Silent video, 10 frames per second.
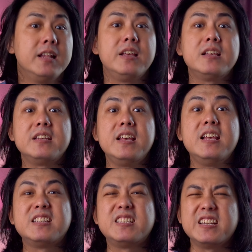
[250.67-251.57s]
This
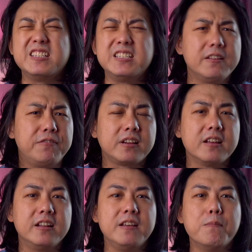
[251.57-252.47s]
is
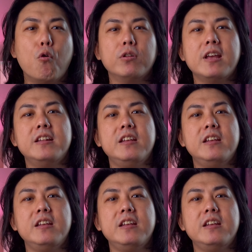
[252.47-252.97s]
significantly more than